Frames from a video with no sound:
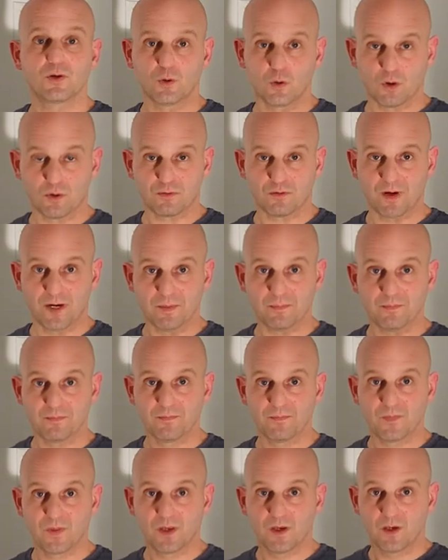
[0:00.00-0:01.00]
door frame.
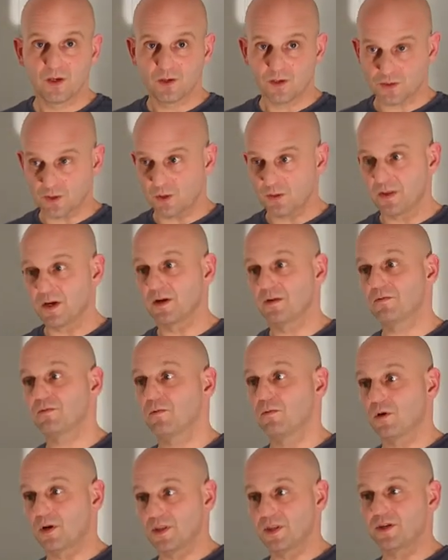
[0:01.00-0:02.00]
So
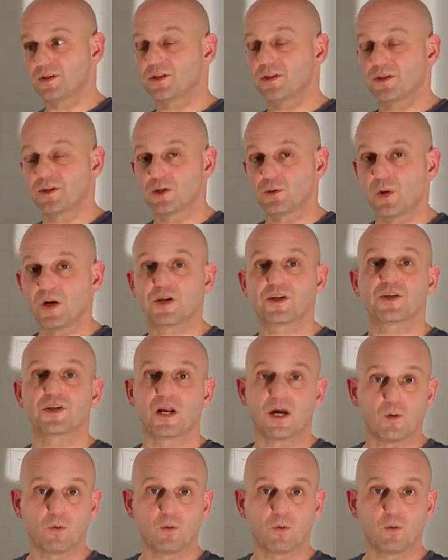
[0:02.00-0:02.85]
therefore, in this situation,